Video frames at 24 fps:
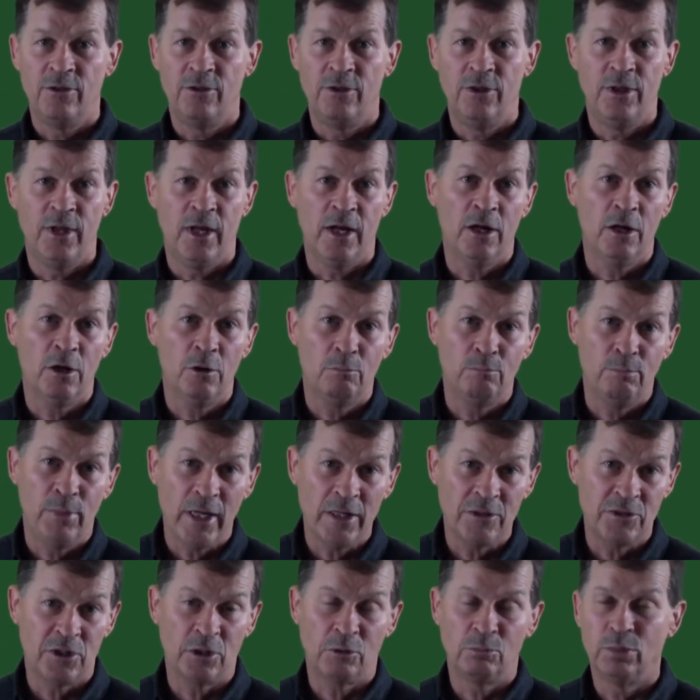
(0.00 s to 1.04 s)
their
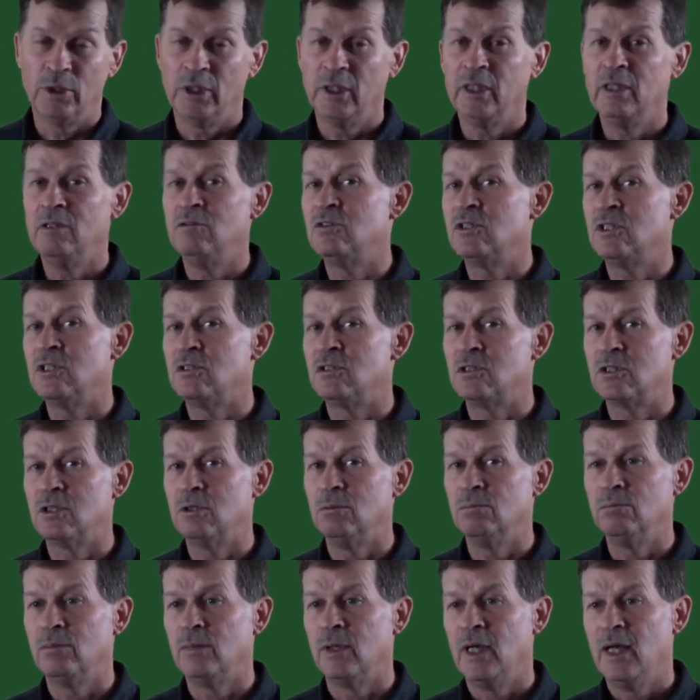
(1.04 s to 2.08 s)
basic belief
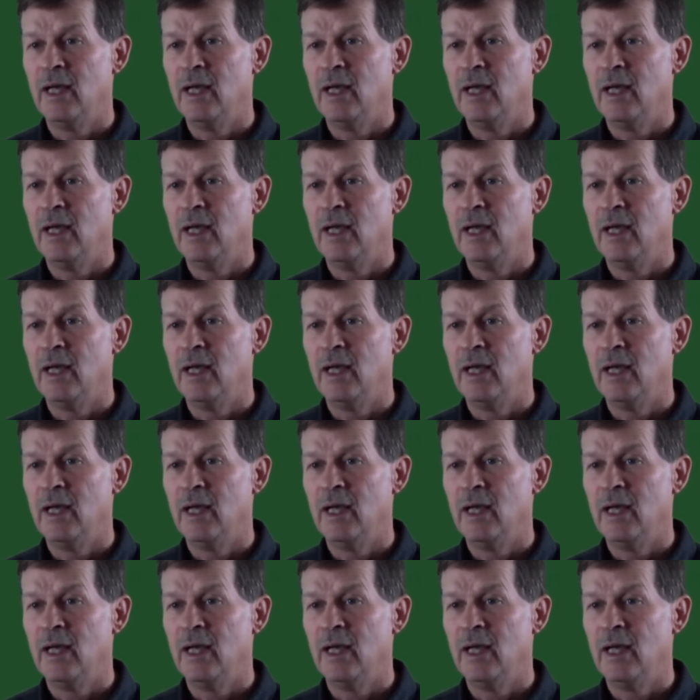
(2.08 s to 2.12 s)
system,